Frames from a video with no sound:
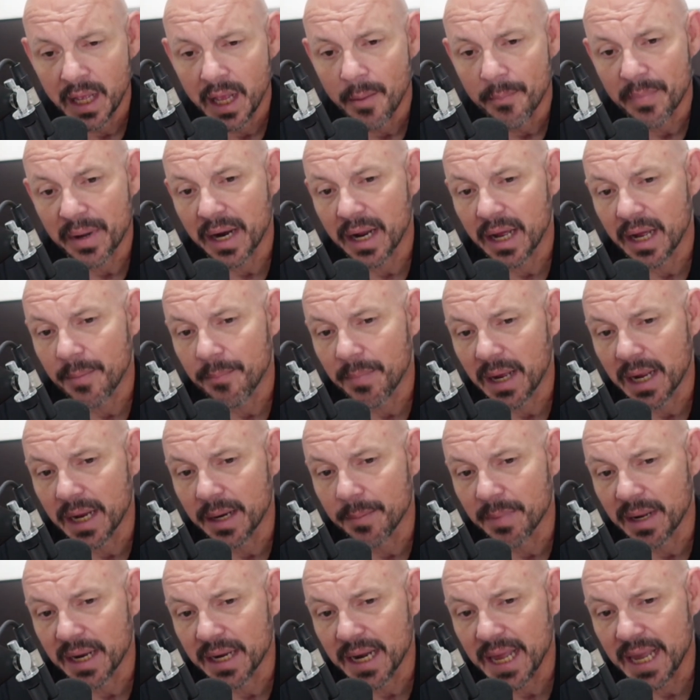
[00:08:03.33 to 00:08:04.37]
But my
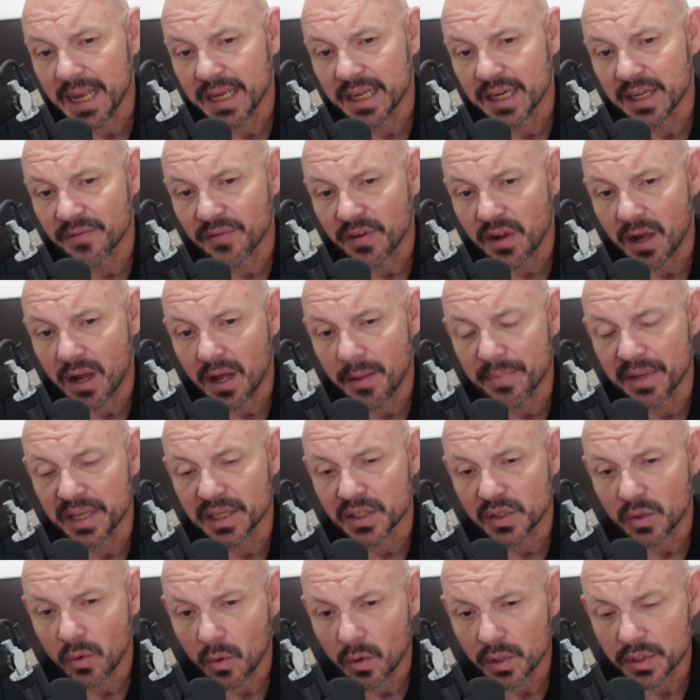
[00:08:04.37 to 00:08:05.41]
negative comment
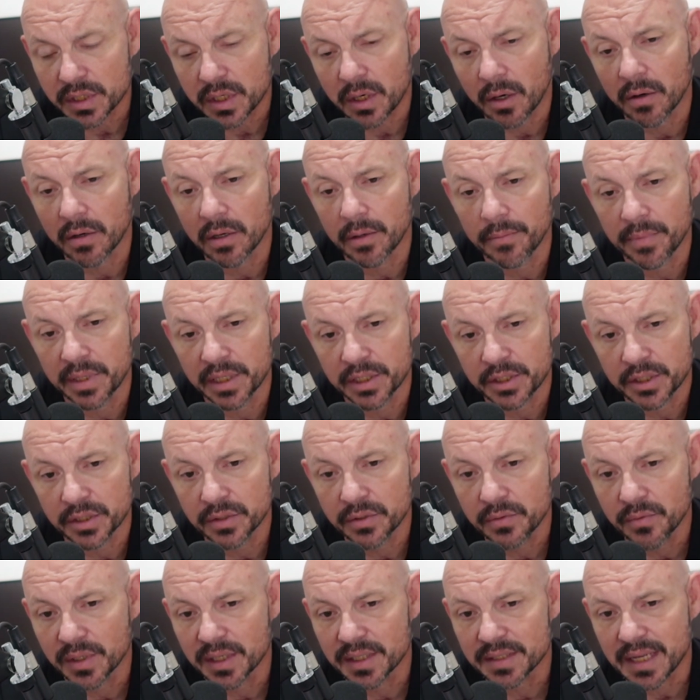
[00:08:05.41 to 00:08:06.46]
towards Gardner
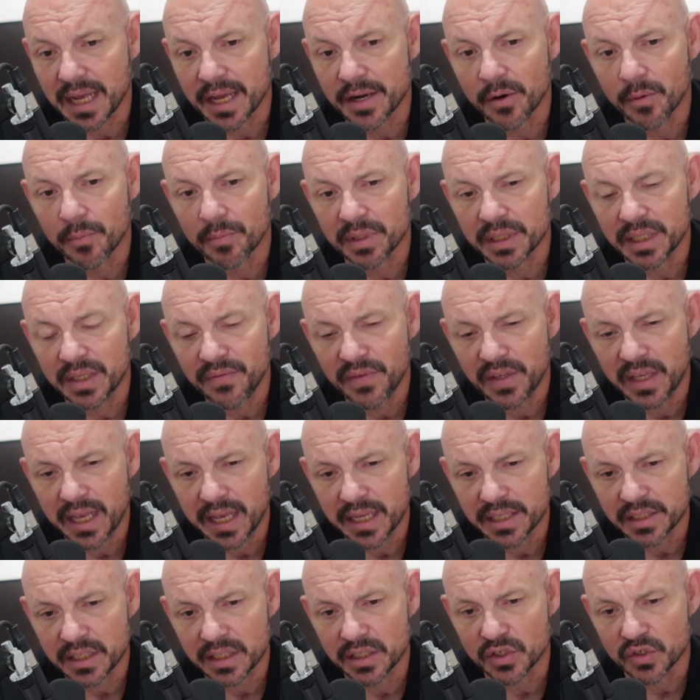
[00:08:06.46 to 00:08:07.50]
Minshew was I don't believe he
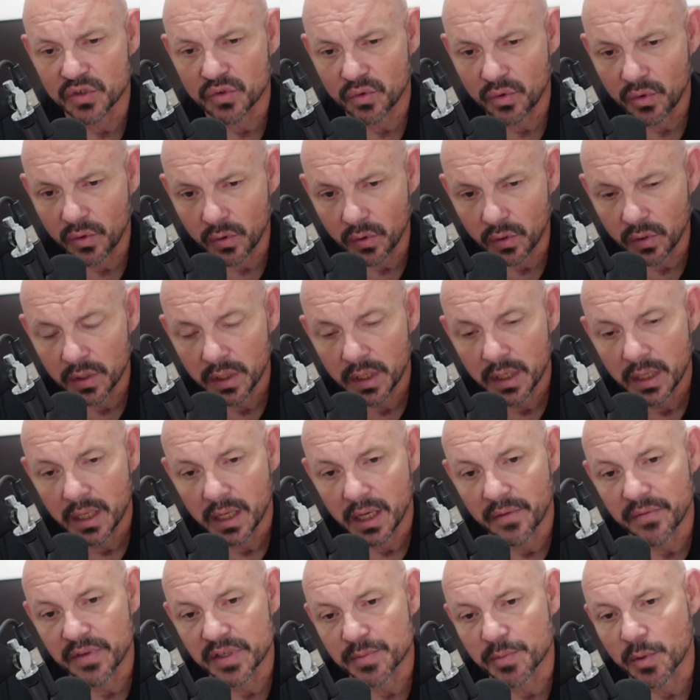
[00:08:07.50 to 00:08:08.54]
has control
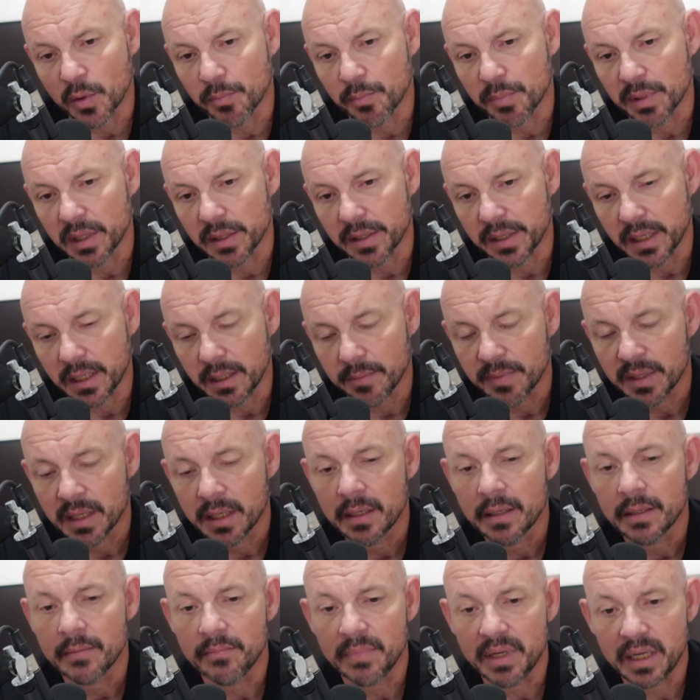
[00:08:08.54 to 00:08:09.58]
of his mobility.
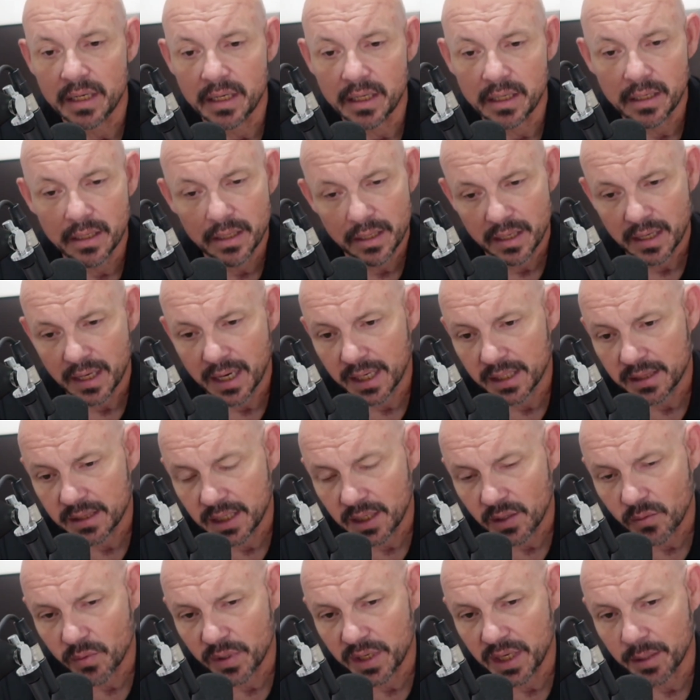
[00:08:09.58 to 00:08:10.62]
Meaning, I
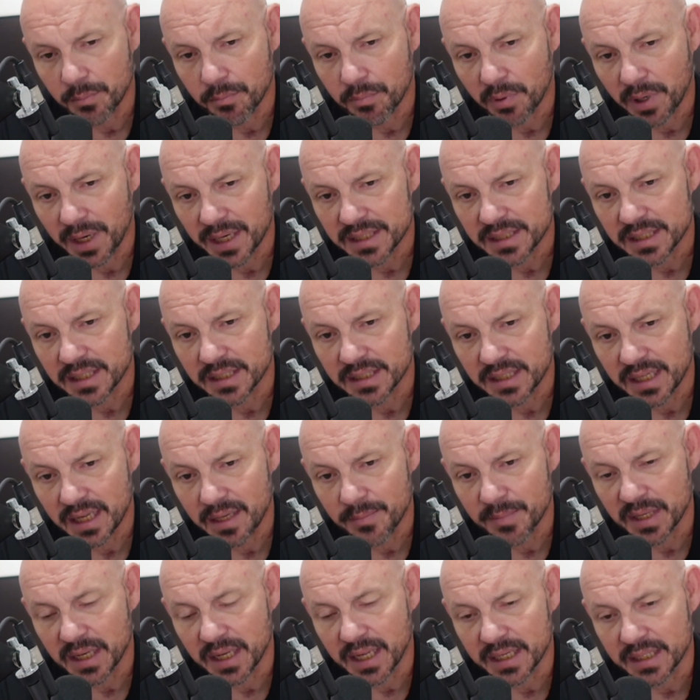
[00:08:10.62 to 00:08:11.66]
think when he breaks
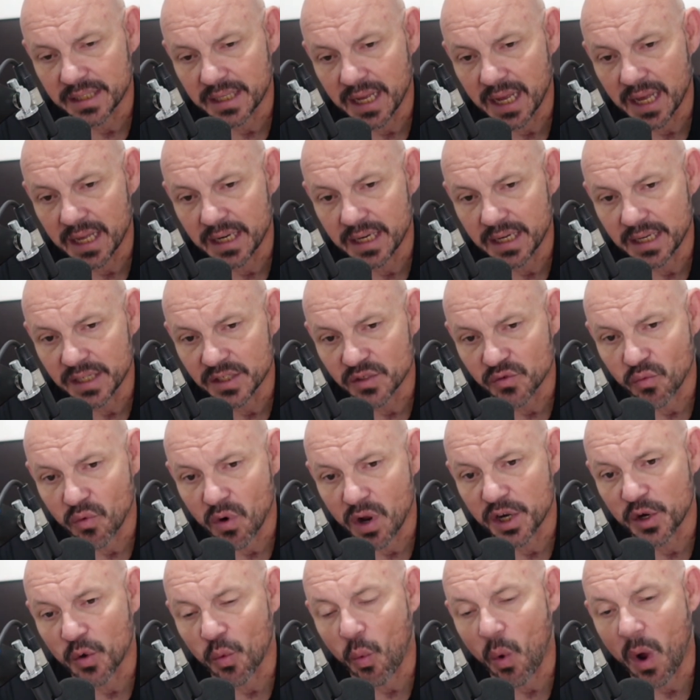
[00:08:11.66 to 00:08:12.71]
containment like that and he's
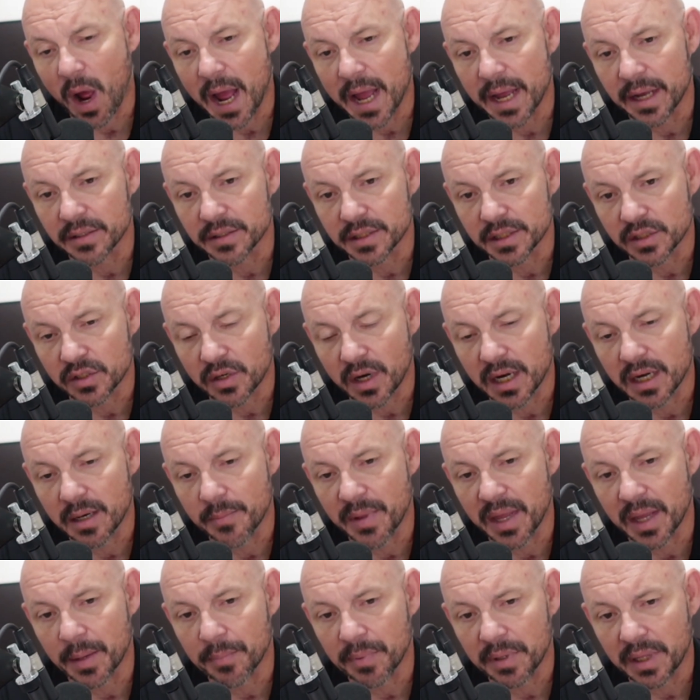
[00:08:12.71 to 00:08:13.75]
running wild and trying to
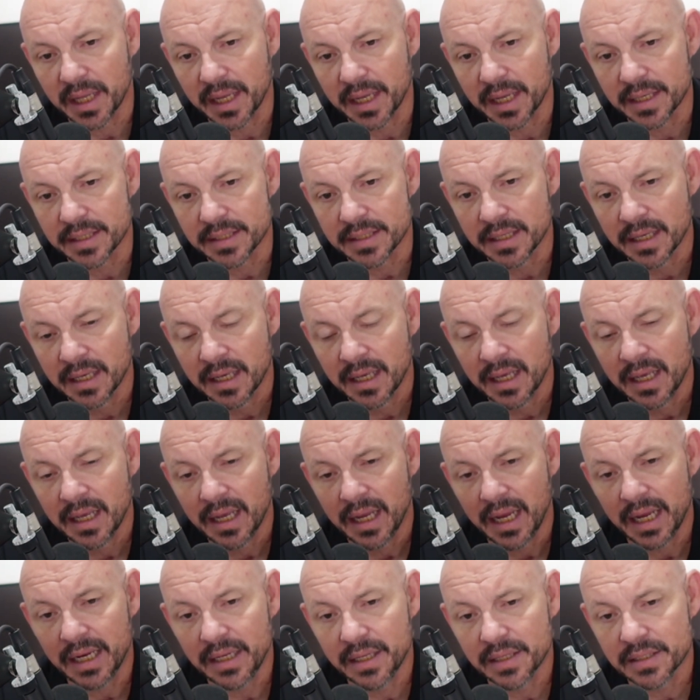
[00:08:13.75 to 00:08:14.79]
make plays,
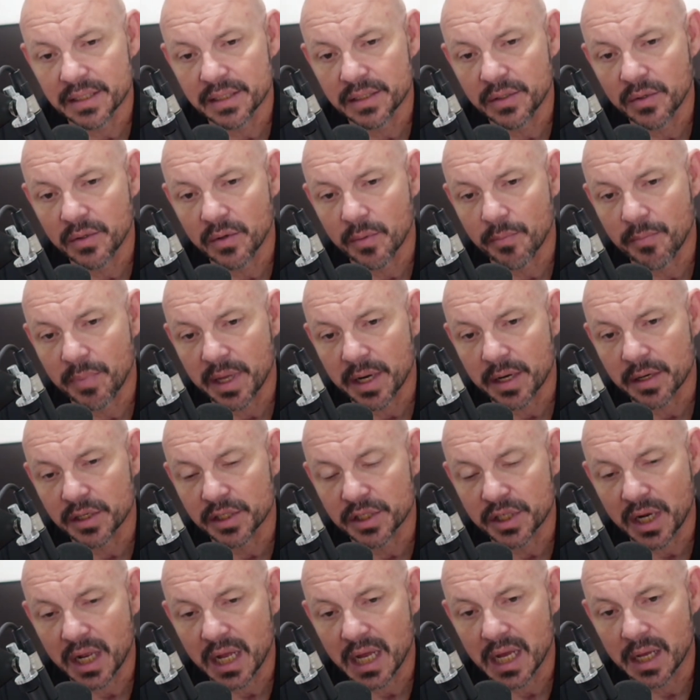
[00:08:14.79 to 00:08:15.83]
he needs to do a better
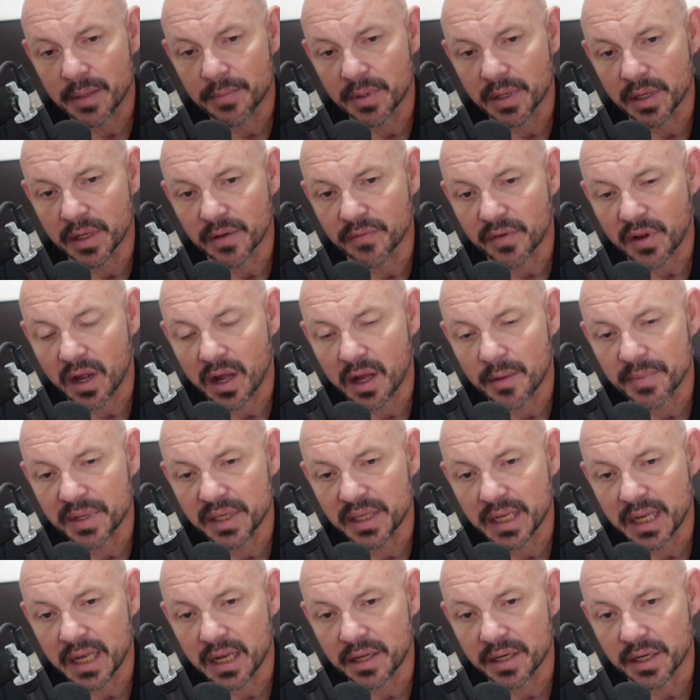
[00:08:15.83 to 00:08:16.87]
job of calming
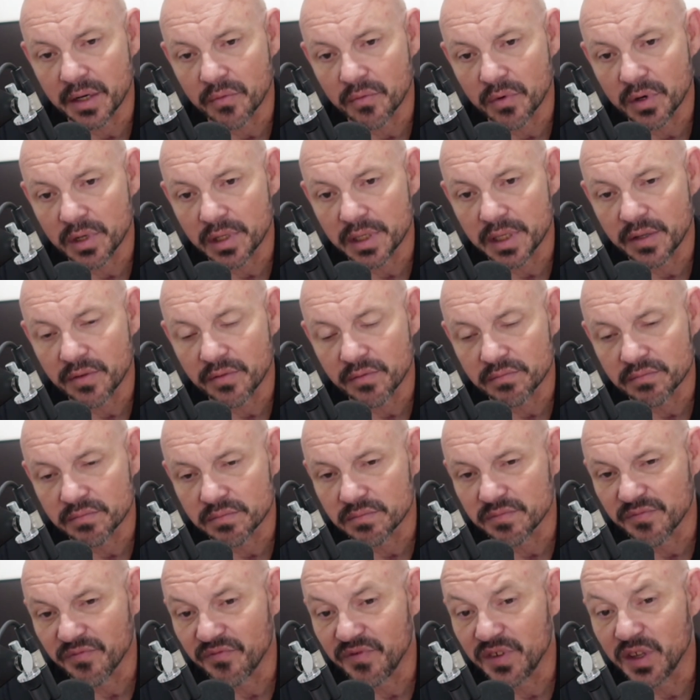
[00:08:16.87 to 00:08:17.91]
down and really
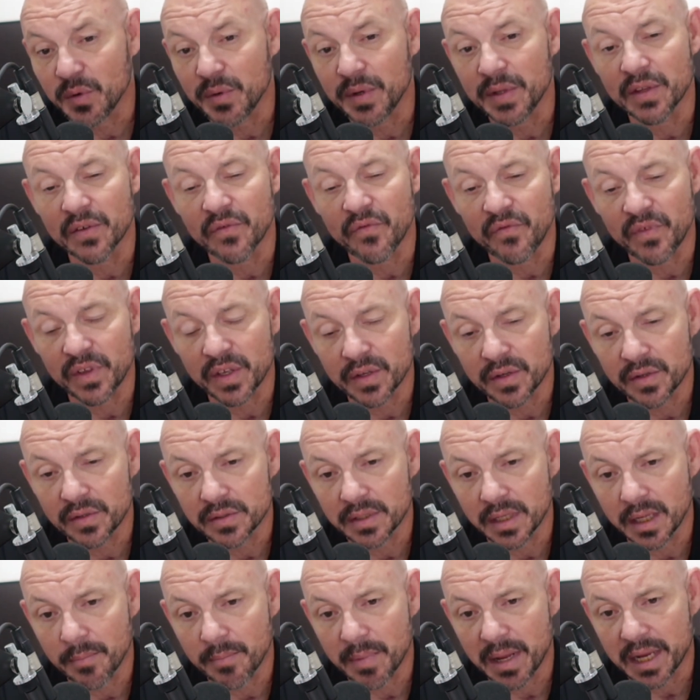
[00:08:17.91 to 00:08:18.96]
viewing the field
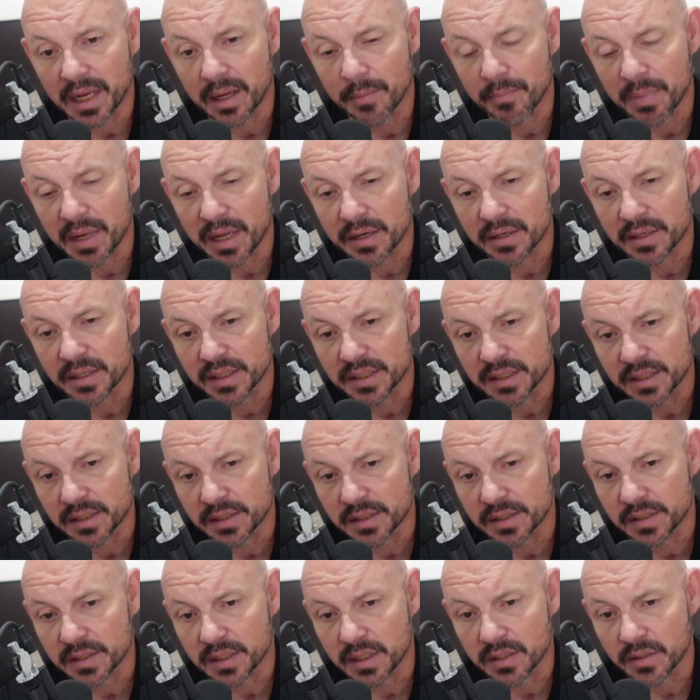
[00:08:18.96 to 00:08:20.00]
and making better
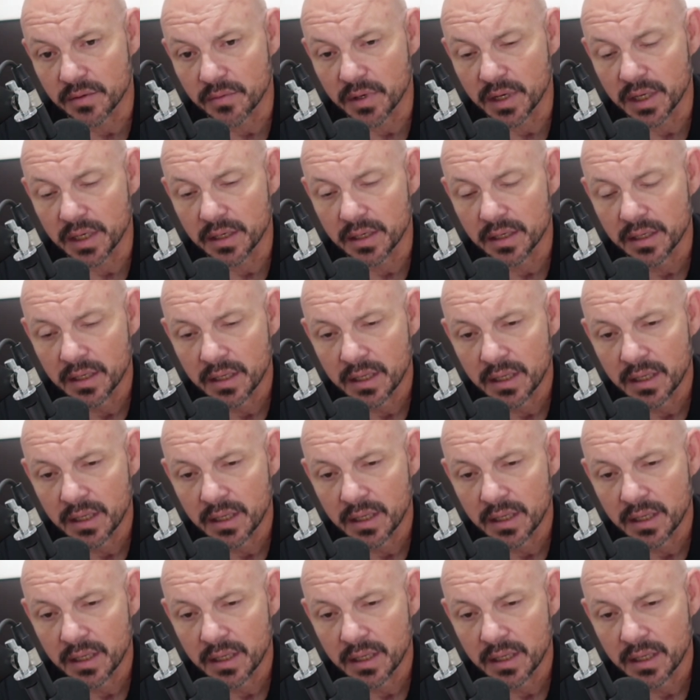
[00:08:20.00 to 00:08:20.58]
decisions on the run.